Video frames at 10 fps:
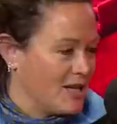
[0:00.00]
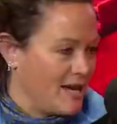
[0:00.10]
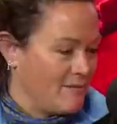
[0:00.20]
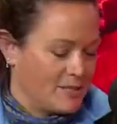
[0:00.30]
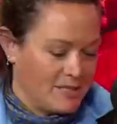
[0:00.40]

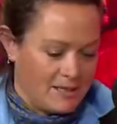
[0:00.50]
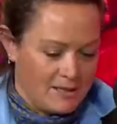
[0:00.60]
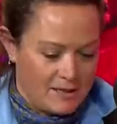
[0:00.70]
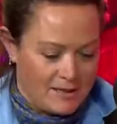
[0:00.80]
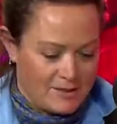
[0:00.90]
Eamon
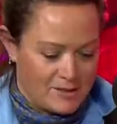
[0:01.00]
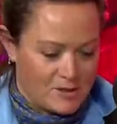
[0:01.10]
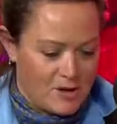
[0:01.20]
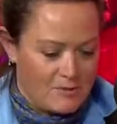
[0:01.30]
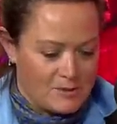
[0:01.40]
Dillon, I think,
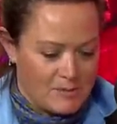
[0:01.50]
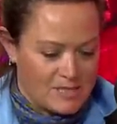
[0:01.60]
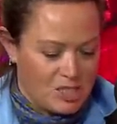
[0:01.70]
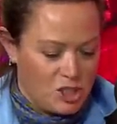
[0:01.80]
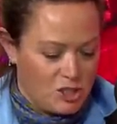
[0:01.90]
describes him
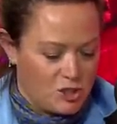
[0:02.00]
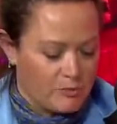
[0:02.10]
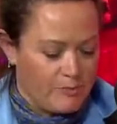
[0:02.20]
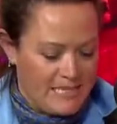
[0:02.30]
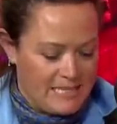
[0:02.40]
as a ginger
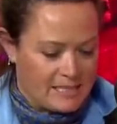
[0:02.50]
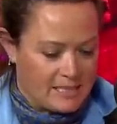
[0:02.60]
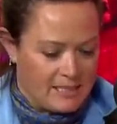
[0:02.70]
beast.